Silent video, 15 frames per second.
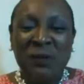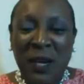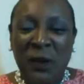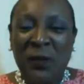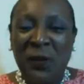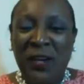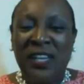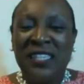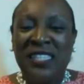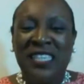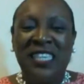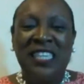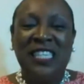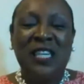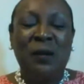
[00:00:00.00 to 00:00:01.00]
what I want to
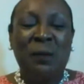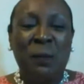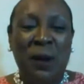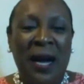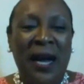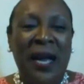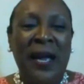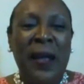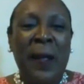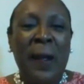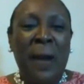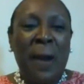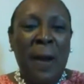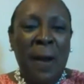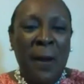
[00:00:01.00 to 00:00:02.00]
teach my
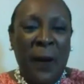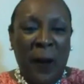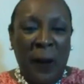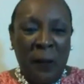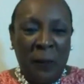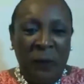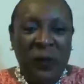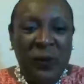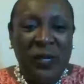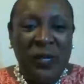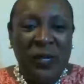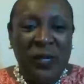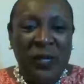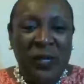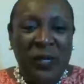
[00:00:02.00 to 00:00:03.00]

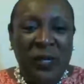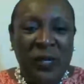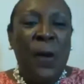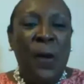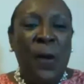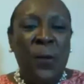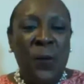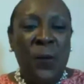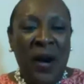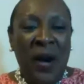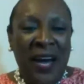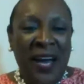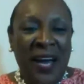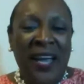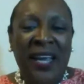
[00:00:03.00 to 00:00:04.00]
community,
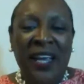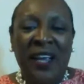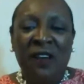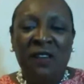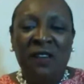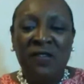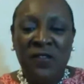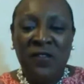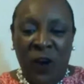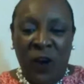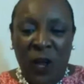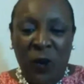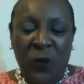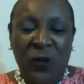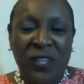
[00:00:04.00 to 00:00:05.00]
my
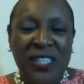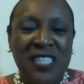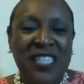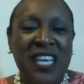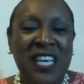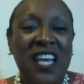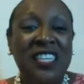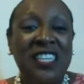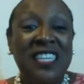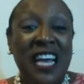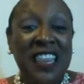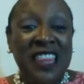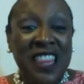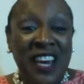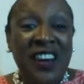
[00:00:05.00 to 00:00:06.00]
followers,
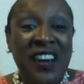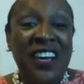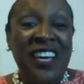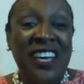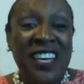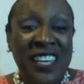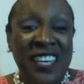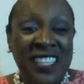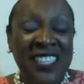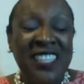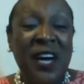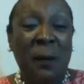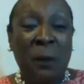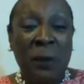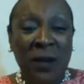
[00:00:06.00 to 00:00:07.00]
that there is
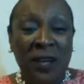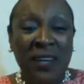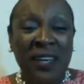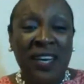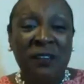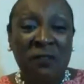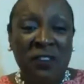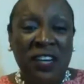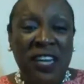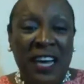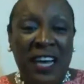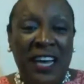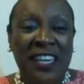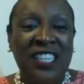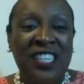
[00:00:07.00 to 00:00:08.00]
a plugin for
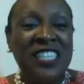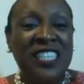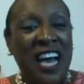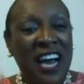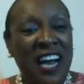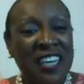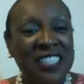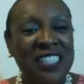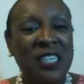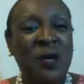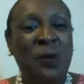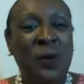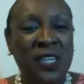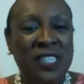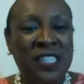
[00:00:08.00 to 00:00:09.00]
that. Just ask the
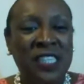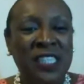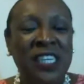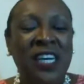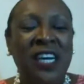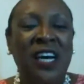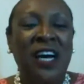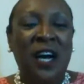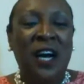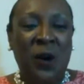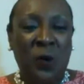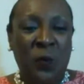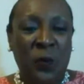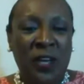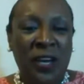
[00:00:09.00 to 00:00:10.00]
question
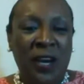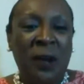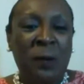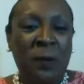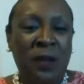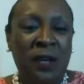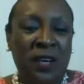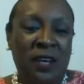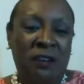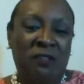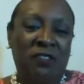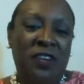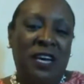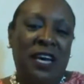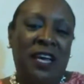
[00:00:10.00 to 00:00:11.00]
and we got a
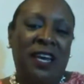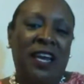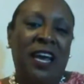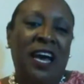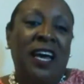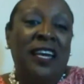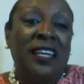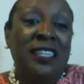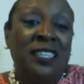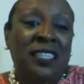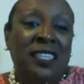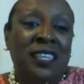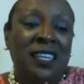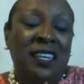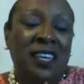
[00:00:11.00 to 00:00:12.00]
plugin for that. And
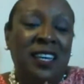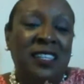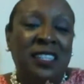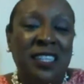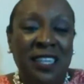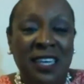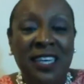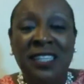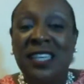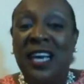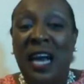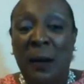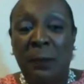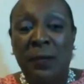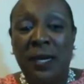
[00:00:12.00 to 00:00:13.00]
it's an
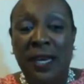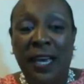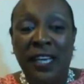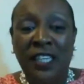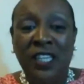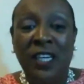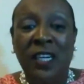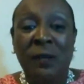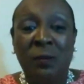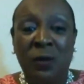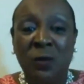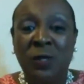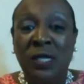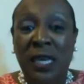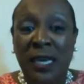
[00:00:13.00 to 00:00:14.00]
easy application in
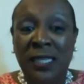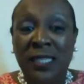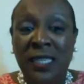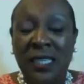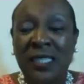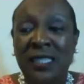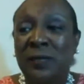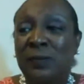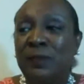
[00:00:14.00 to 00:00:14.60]
most cases.